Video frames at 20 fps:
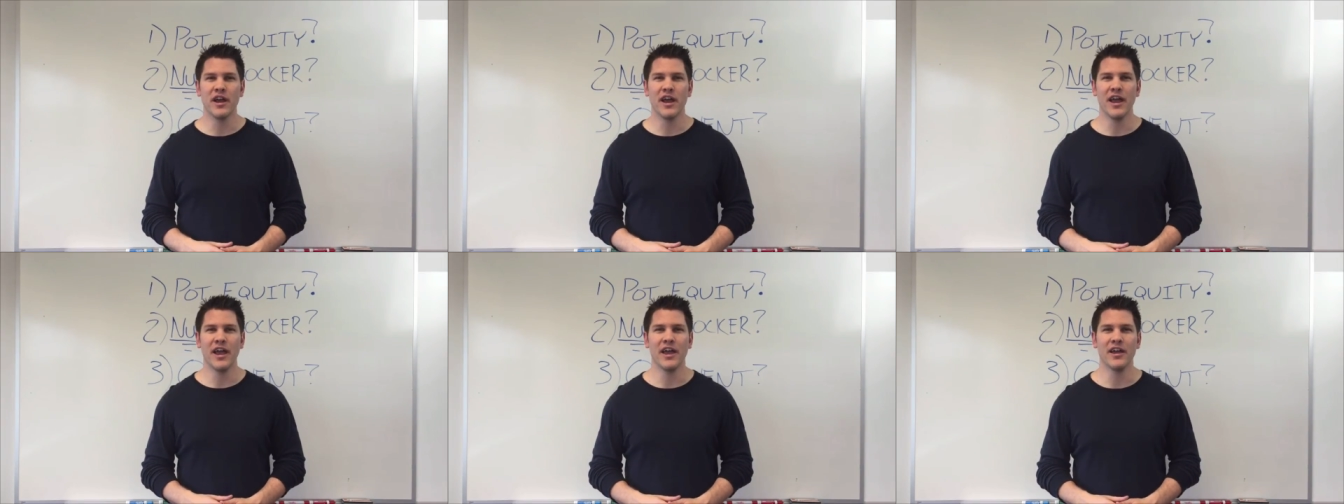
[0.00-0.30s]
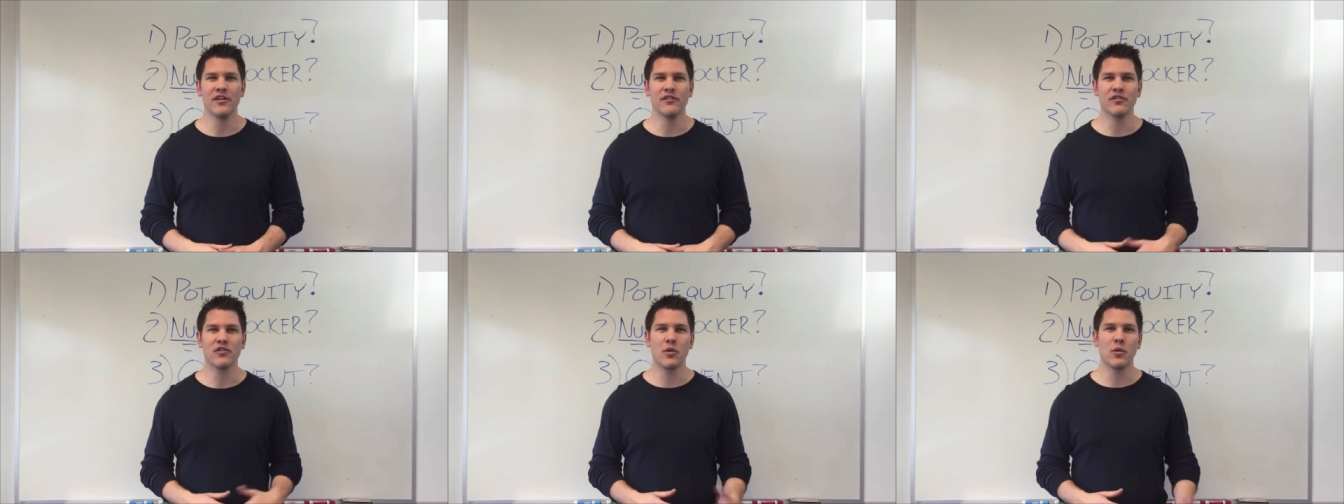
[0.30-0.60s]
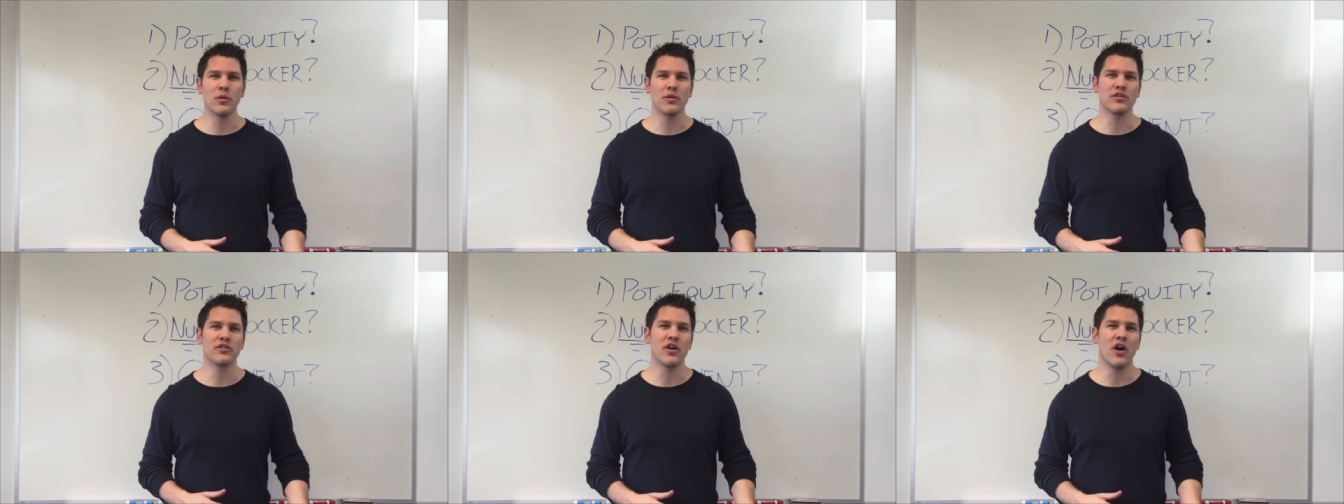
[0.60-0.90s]
and of
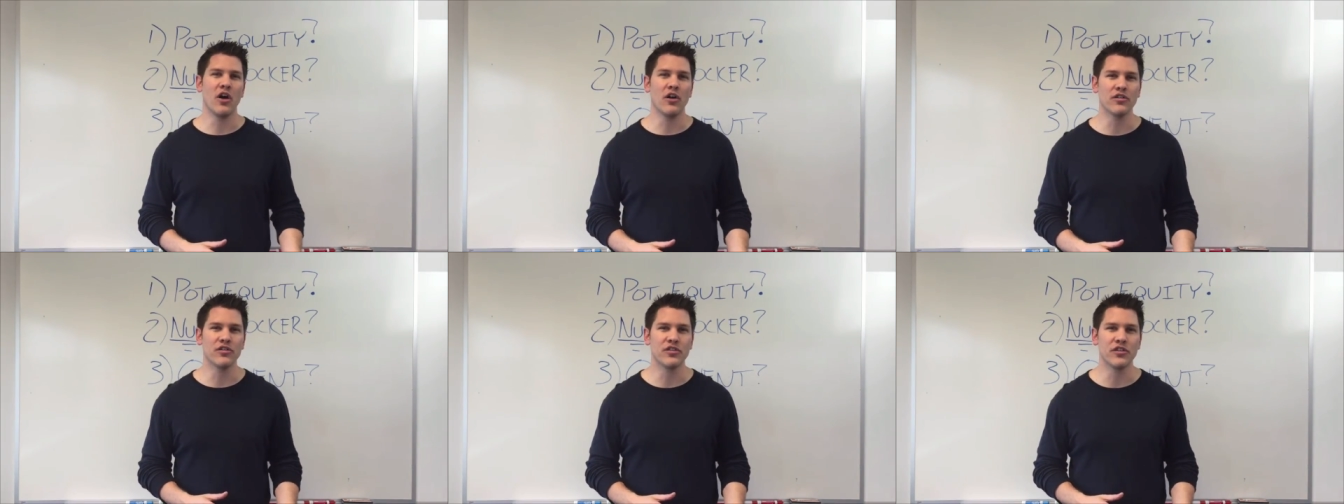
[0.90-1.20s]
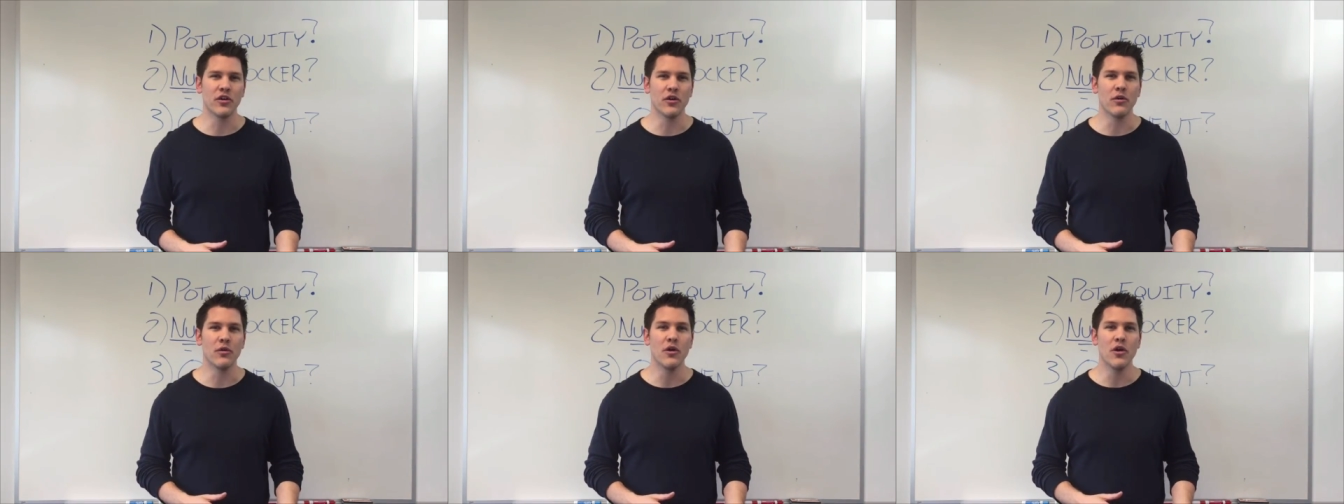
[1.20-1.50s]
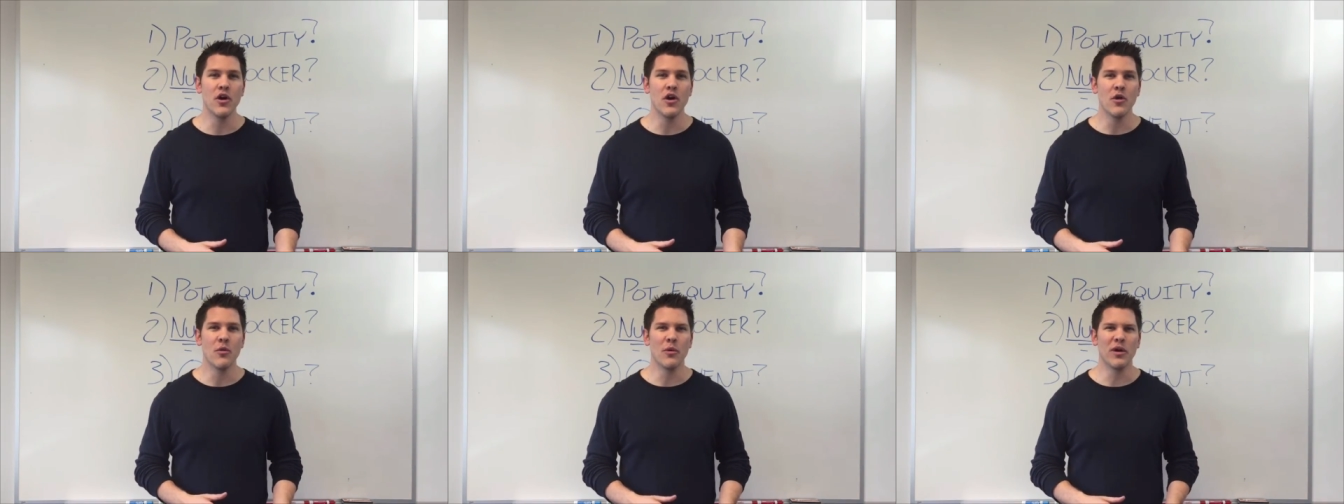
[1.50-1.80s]
course
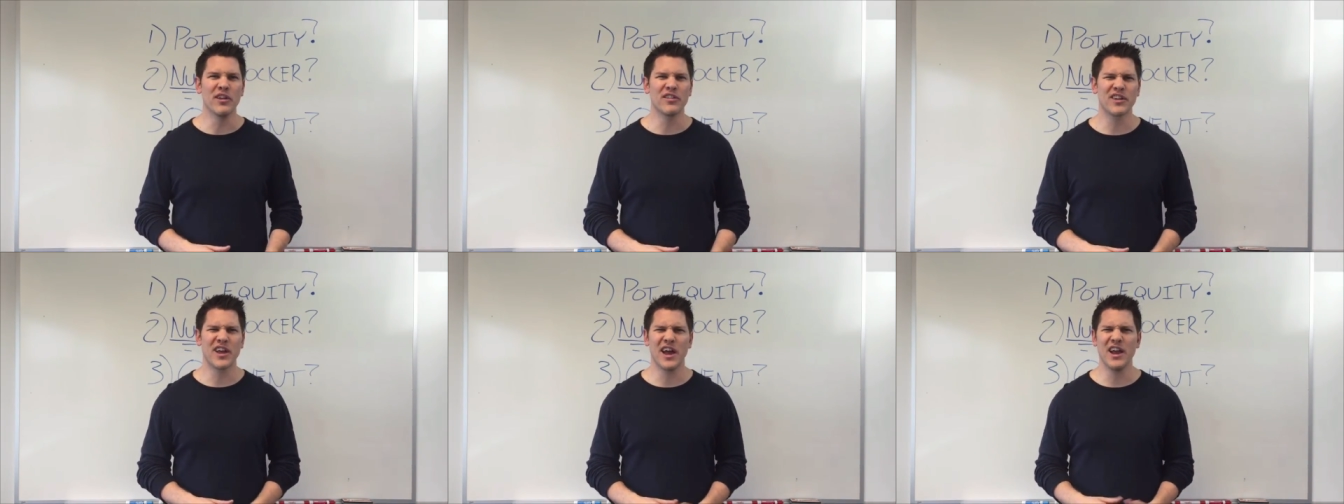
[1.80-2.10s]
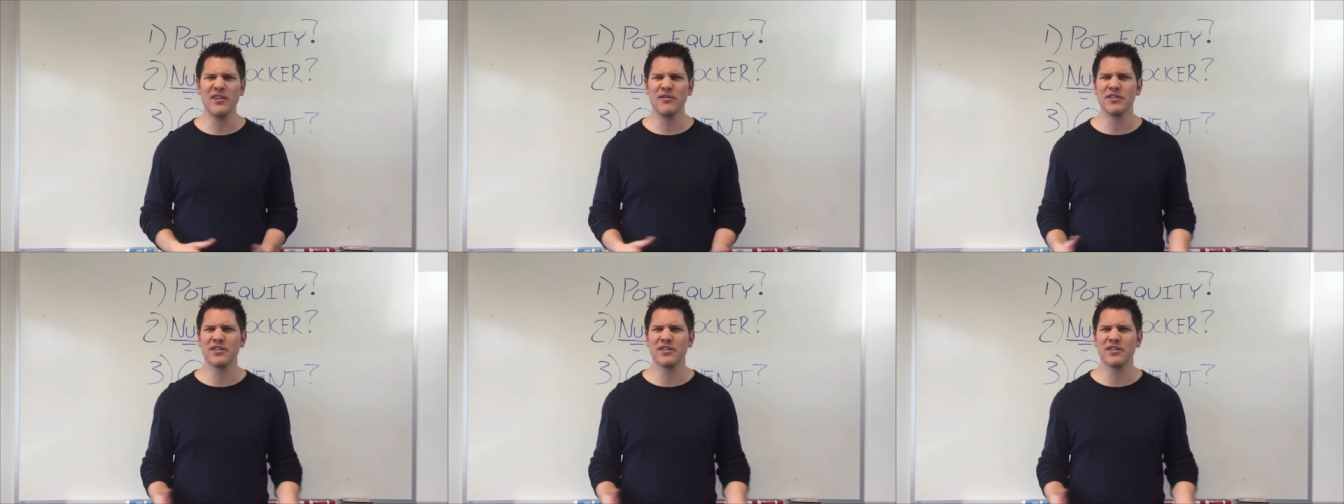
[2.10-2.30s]
also when it's kind